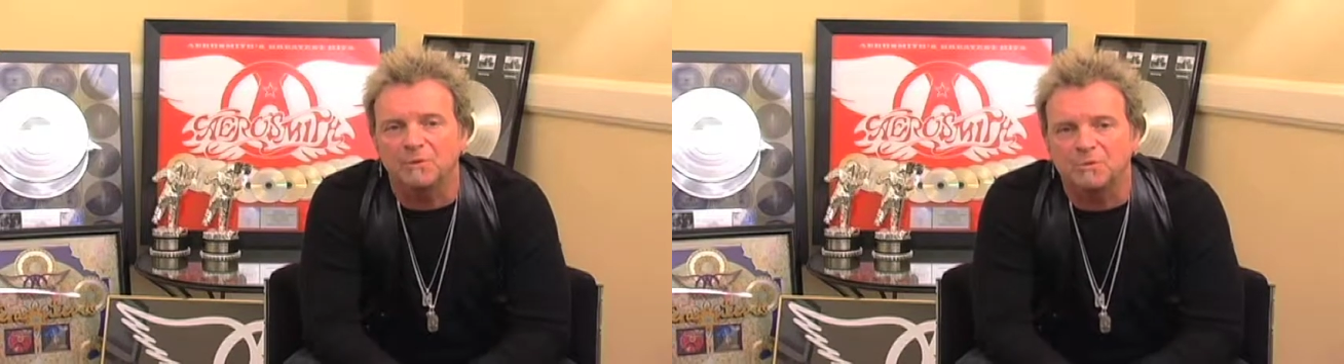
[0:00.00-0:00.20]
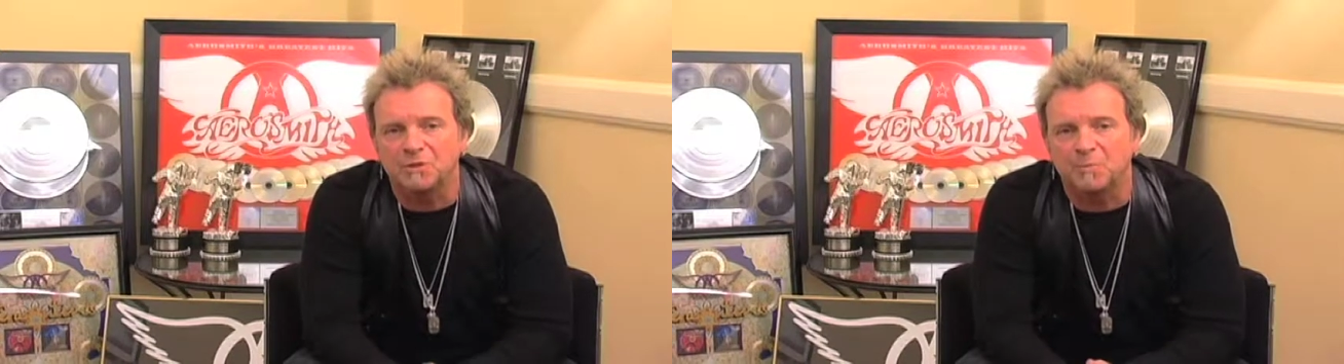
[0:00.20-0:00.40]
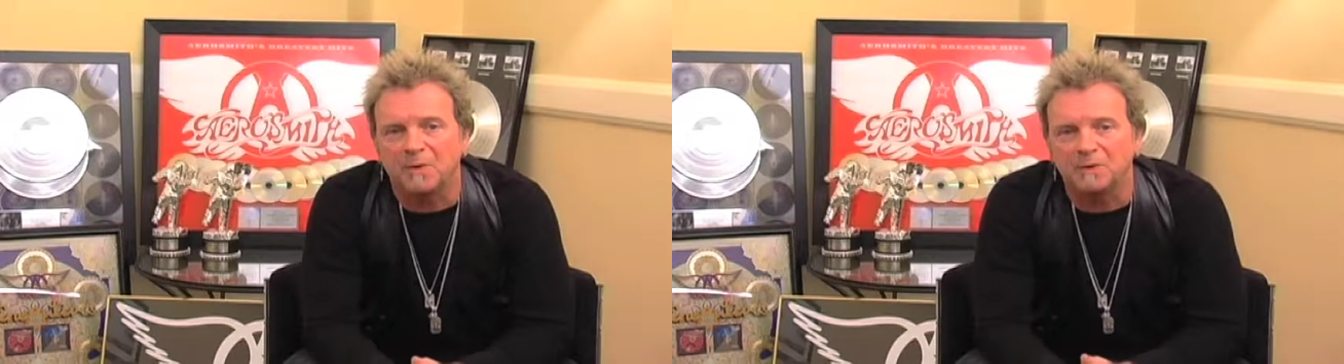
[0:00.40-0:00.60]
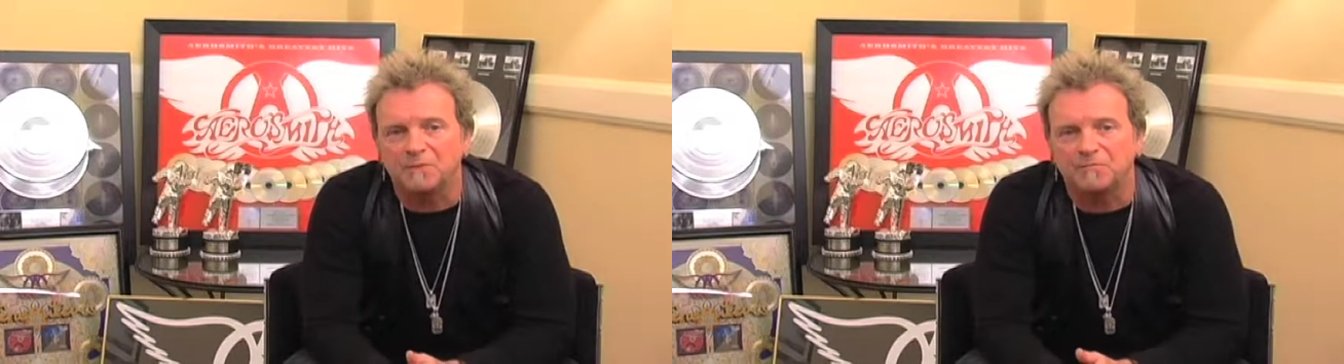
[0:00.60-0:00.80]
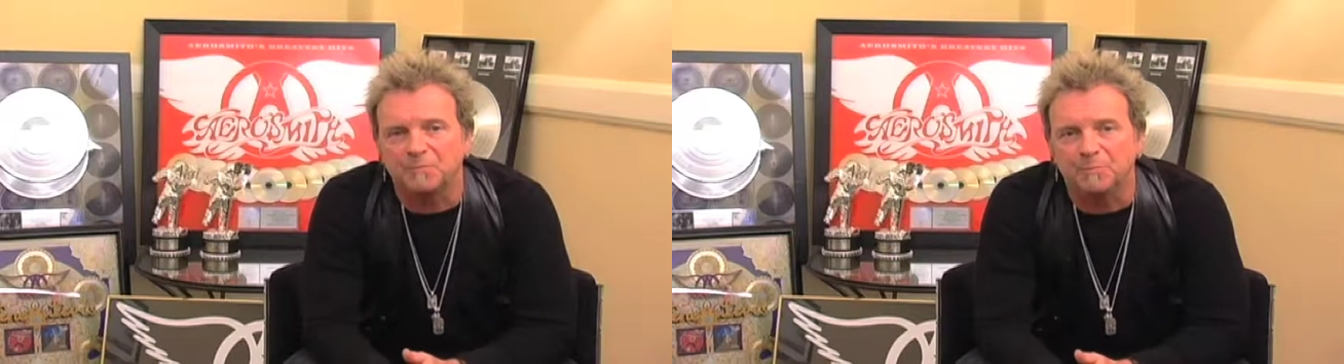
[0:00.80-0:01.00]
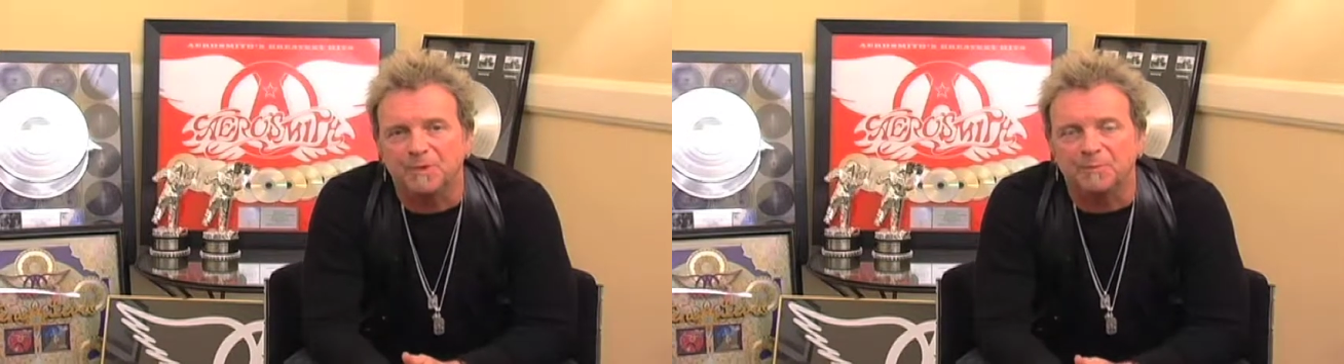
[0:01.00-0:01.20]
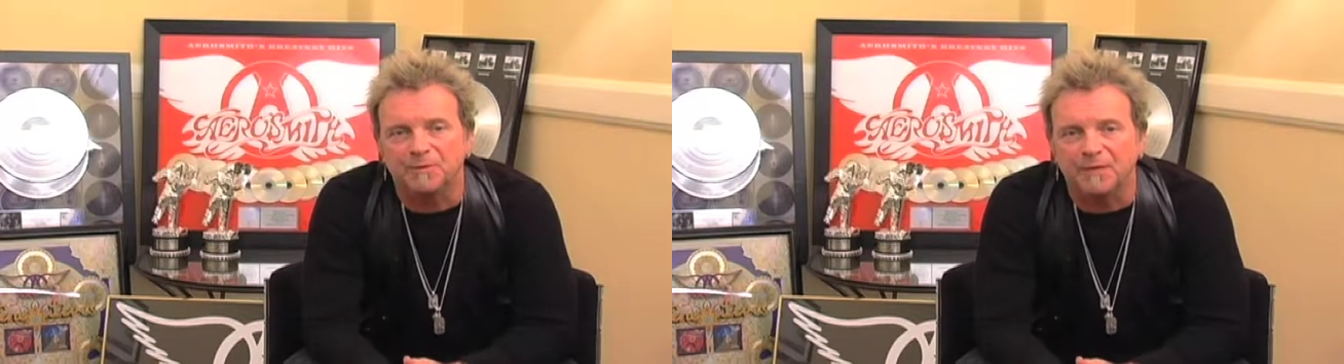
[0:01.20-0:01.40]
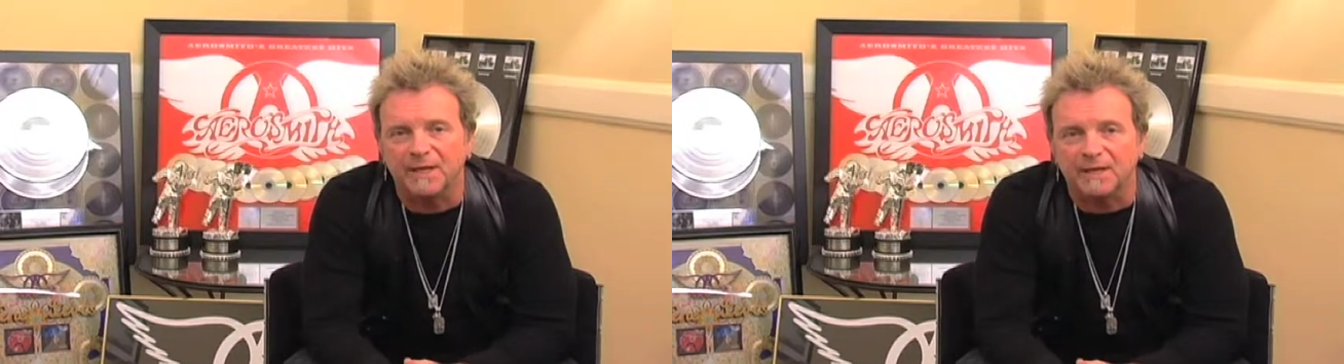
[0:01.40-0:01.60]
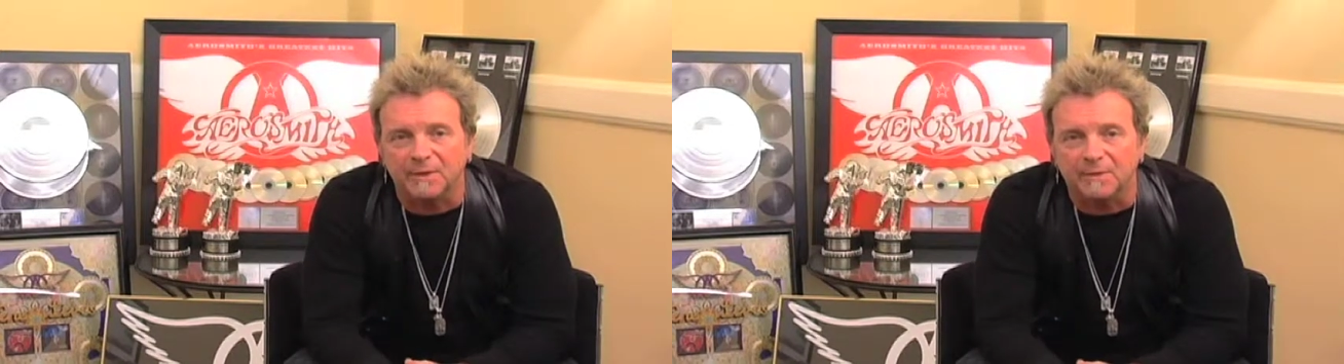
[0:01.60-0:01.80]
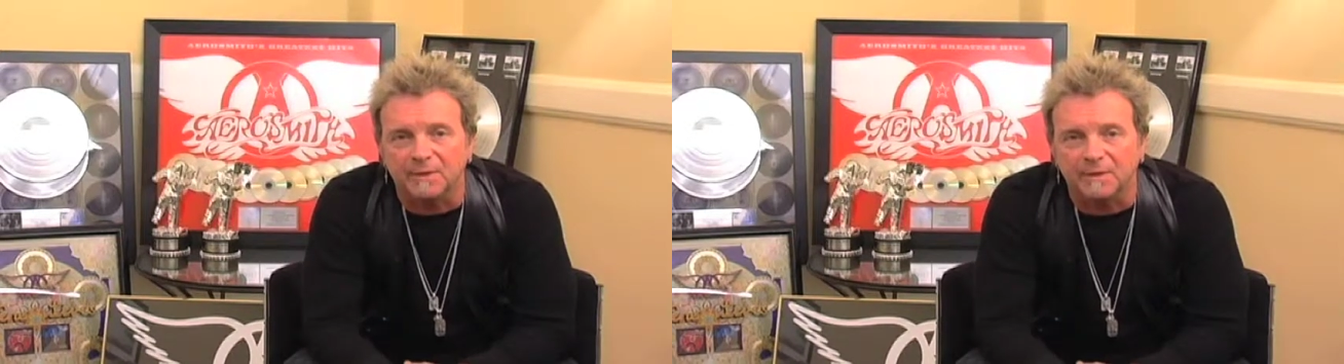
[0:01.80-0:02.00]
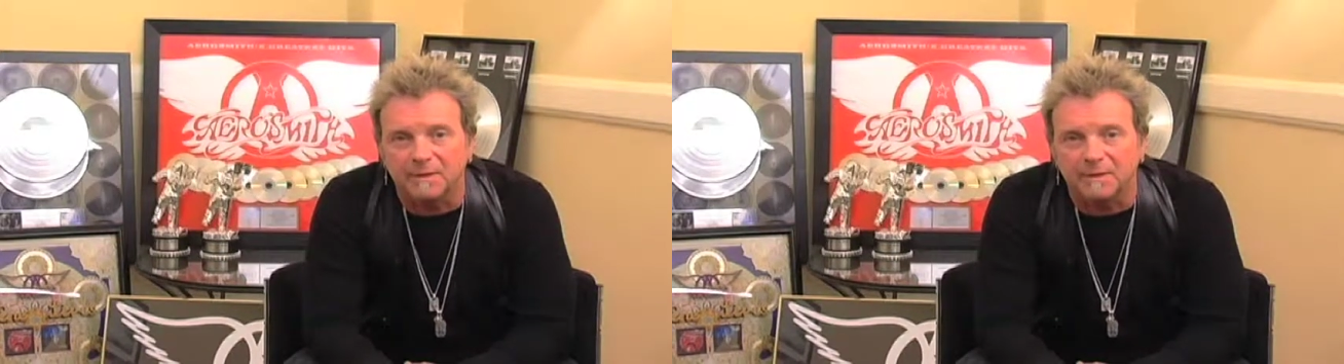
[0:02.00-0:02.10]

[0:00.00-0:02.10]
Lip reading: response from people thanking me.